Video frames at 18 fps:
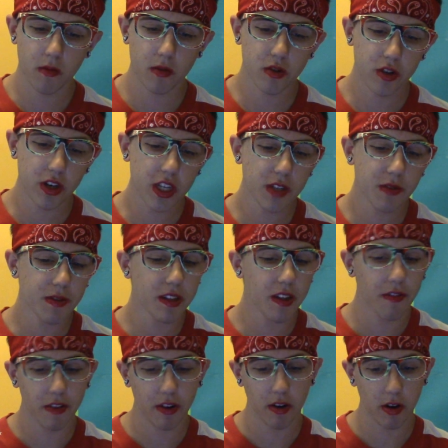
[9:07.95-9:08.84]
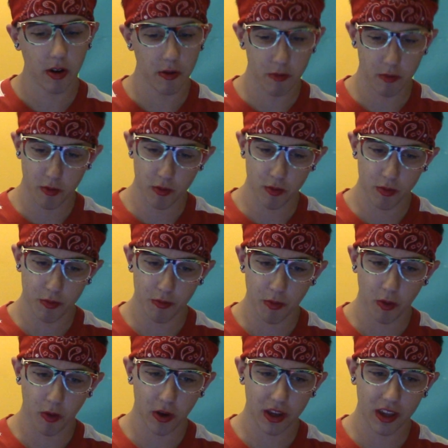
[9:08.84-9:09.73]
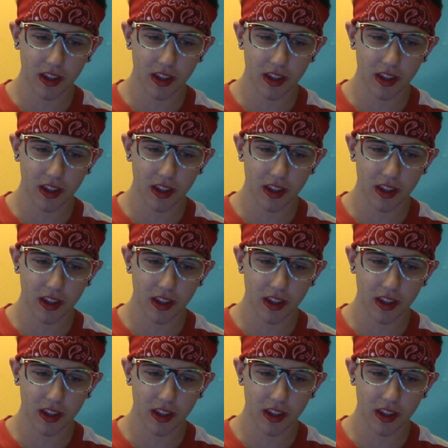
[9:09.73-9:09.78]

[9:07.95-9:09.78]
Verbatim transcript: Trace was a very rude boy.